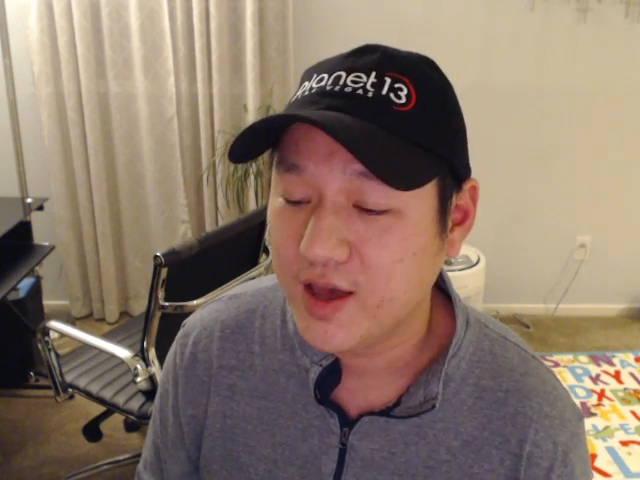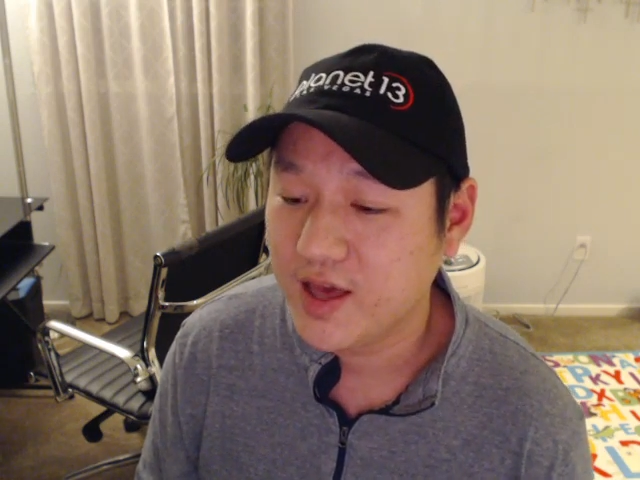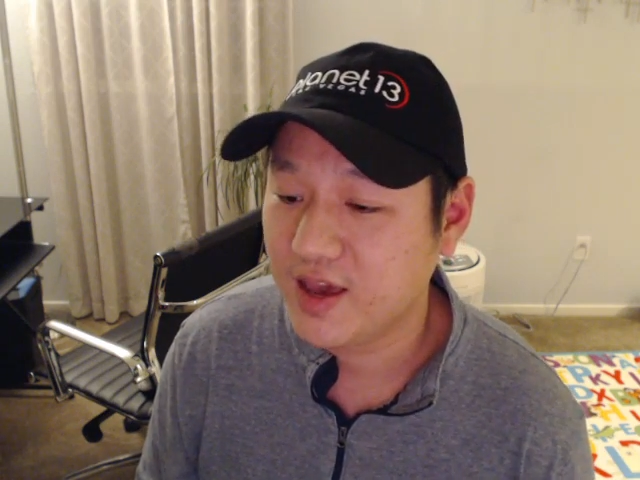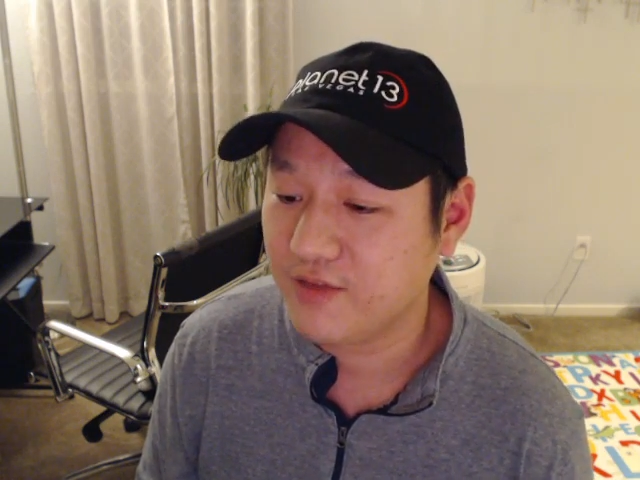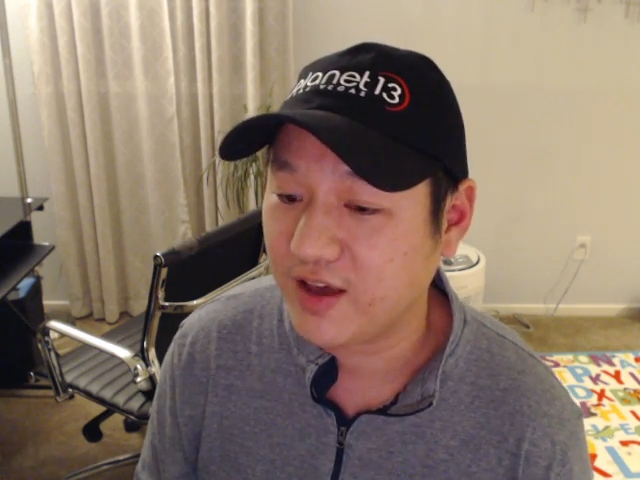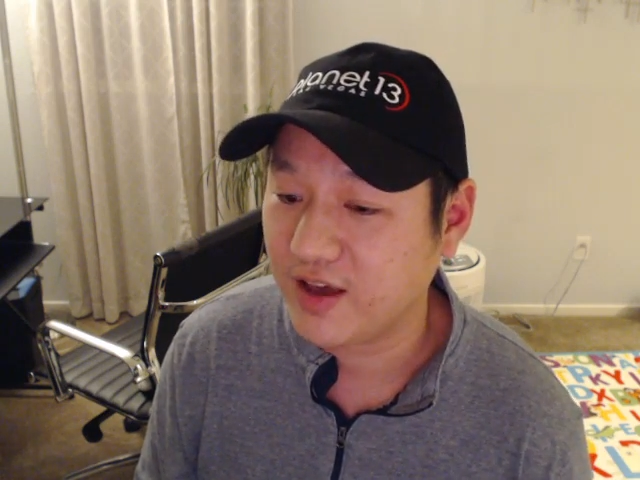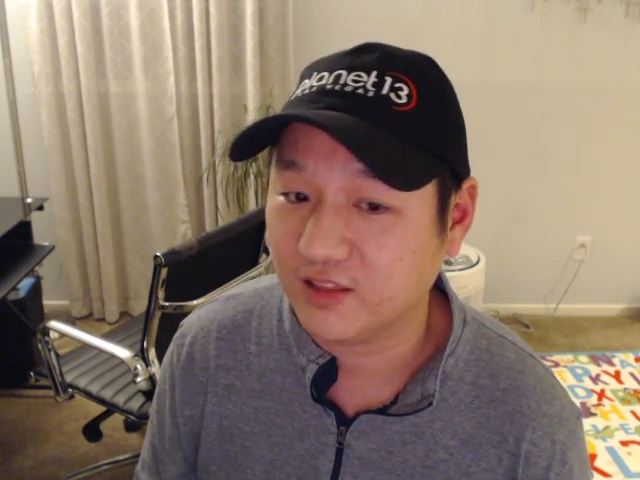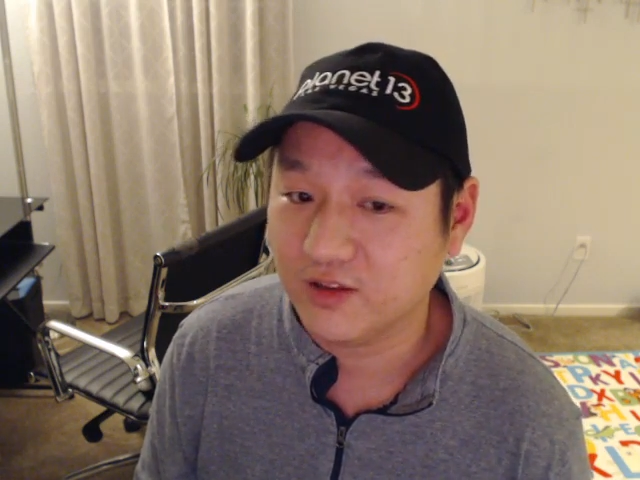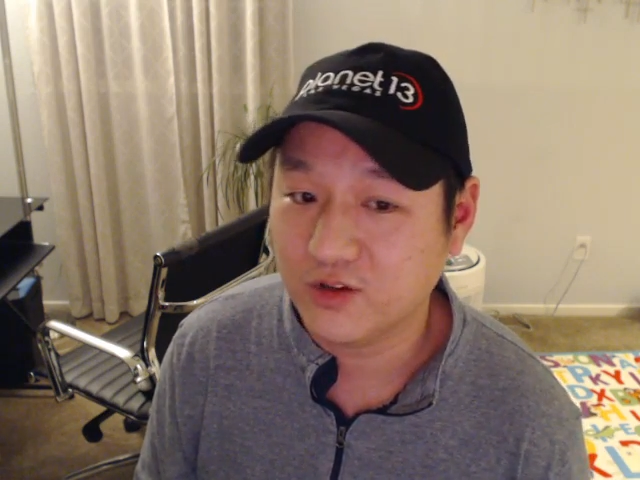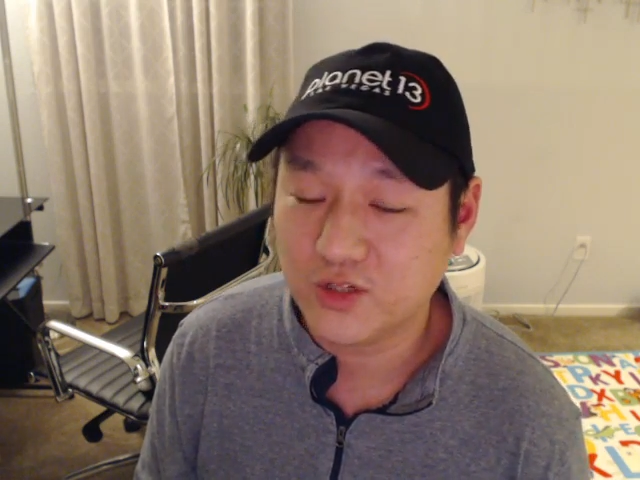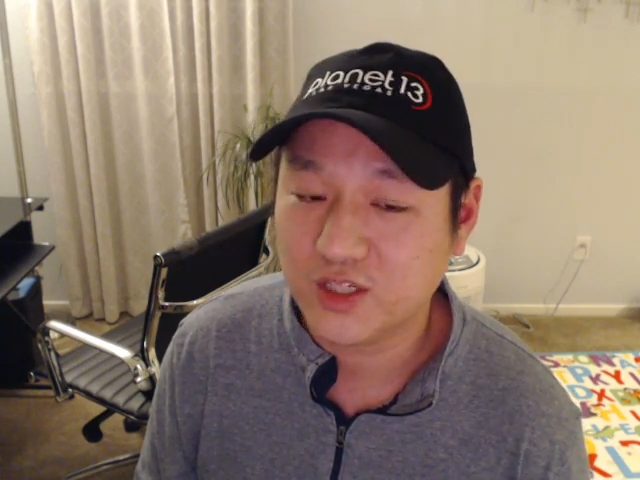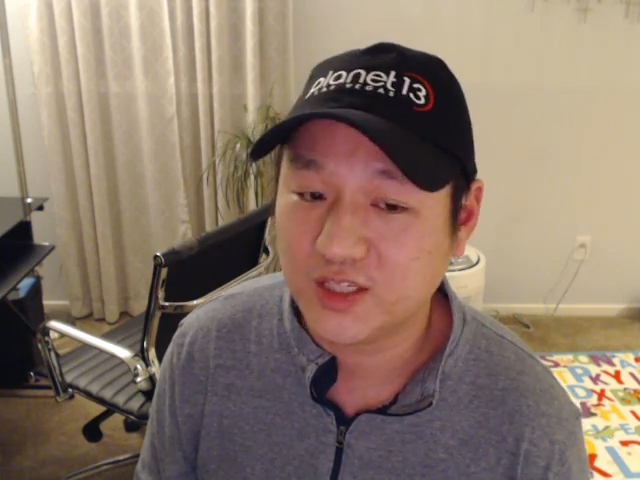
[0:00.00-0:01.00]
if I
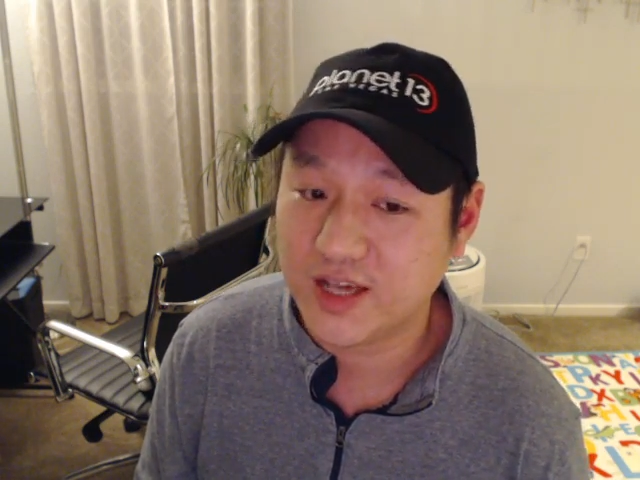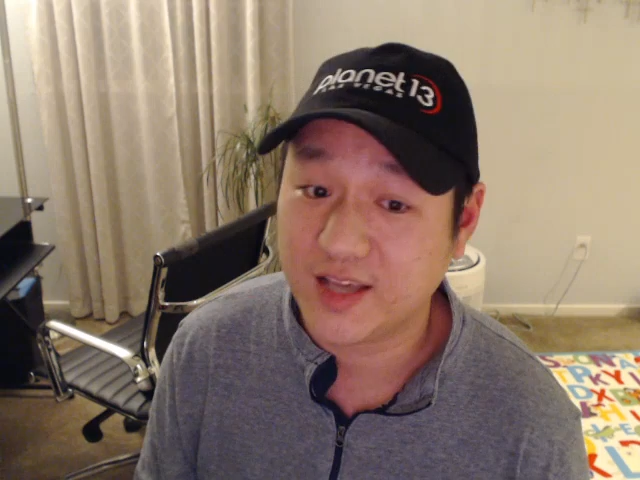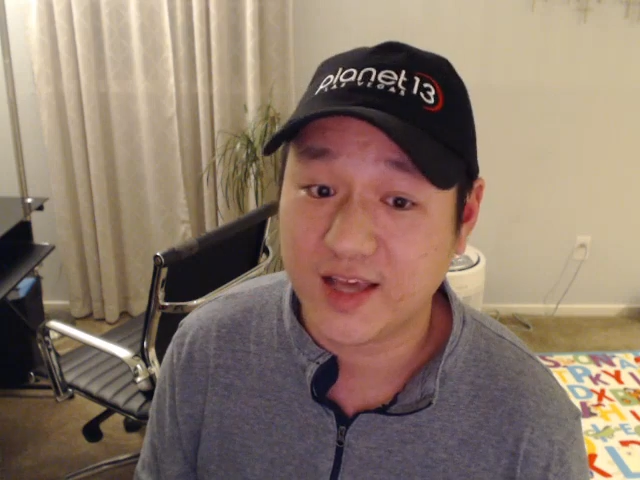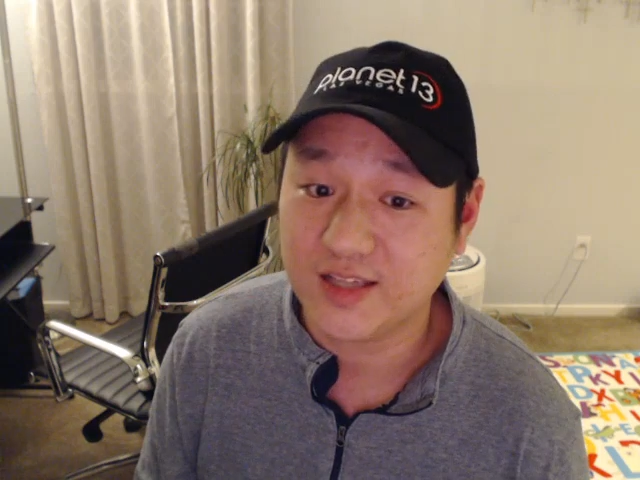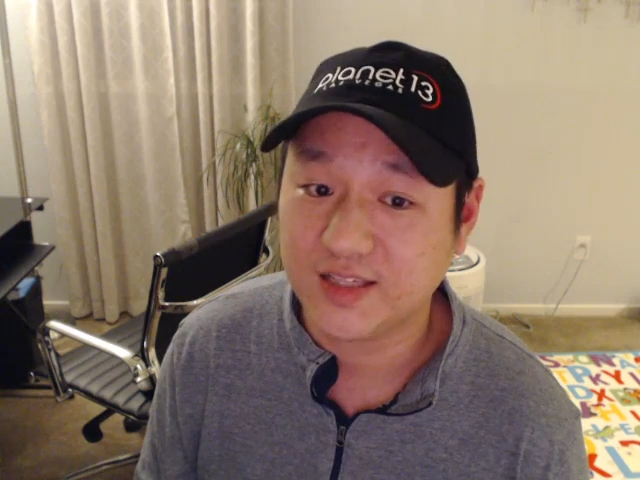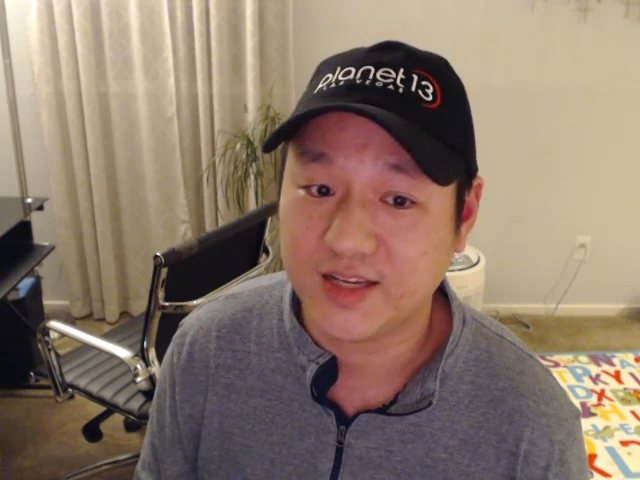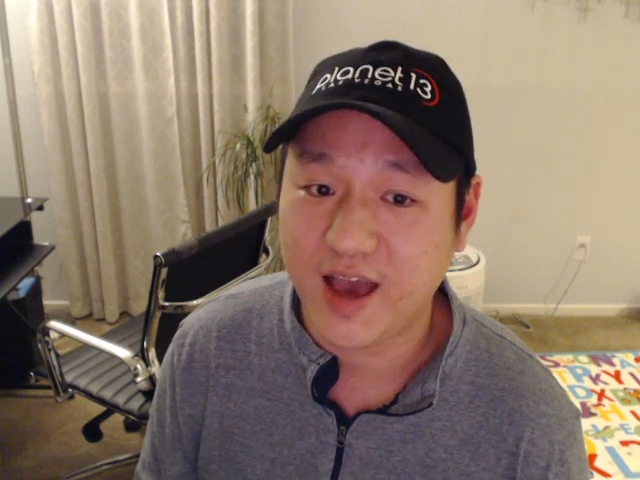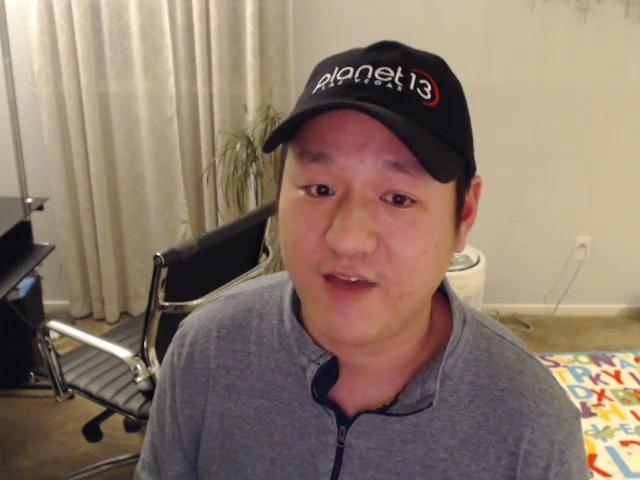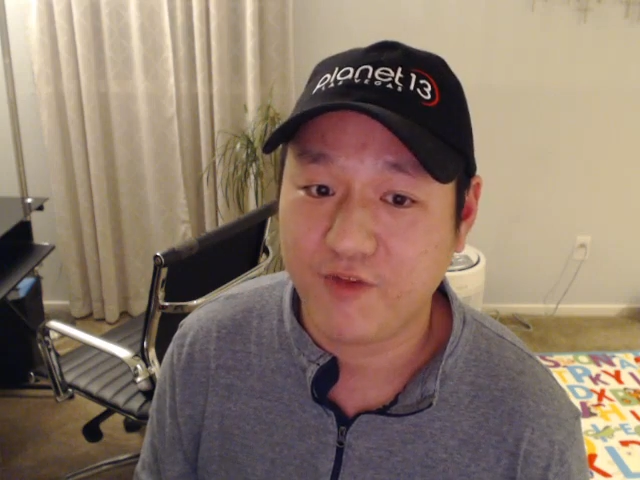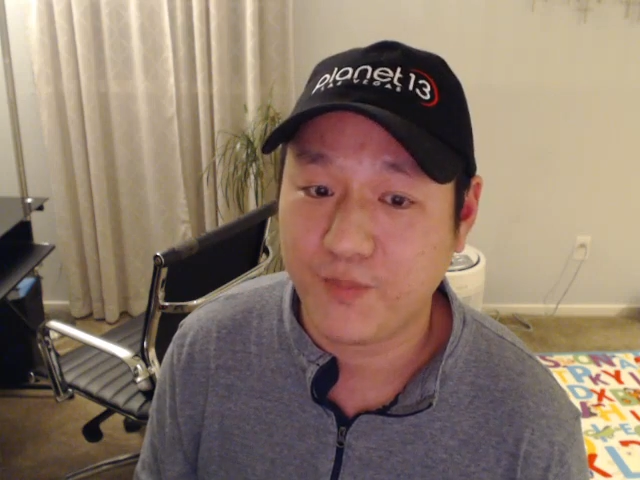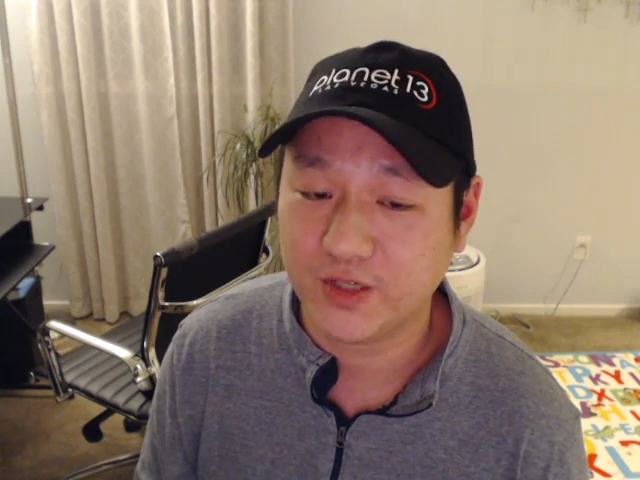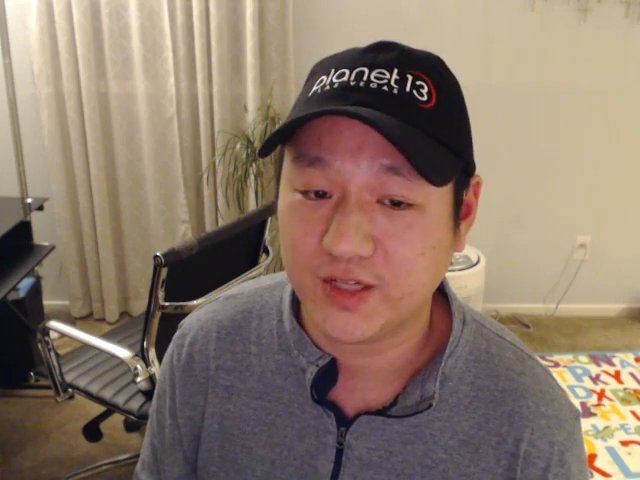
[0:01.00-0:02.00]
lose, say, less than
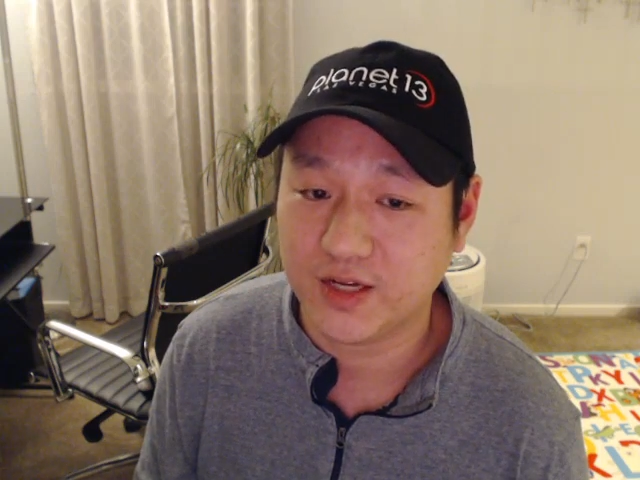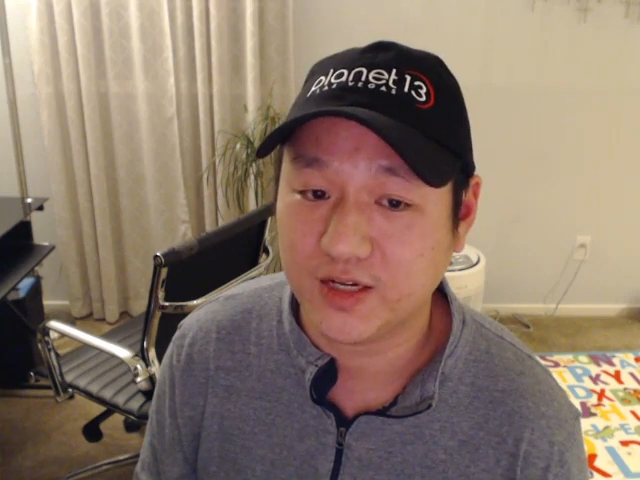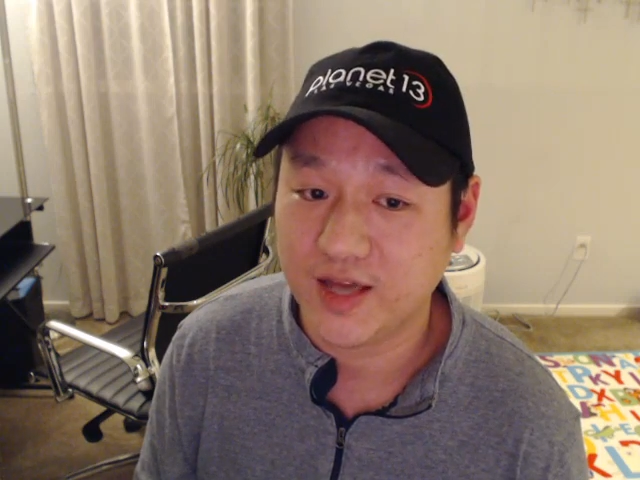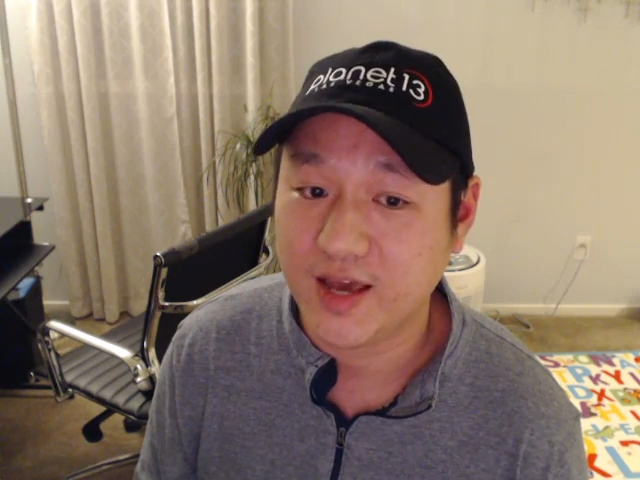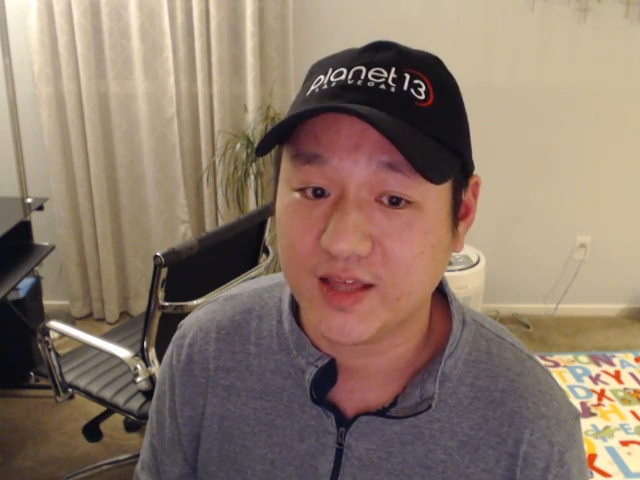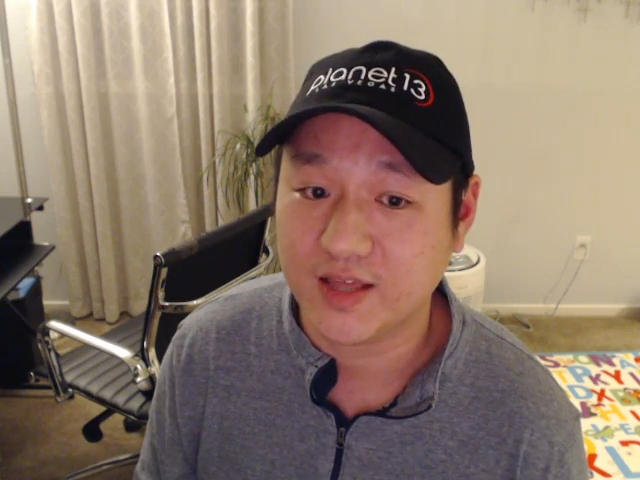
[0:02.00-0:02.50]
0.5% a day,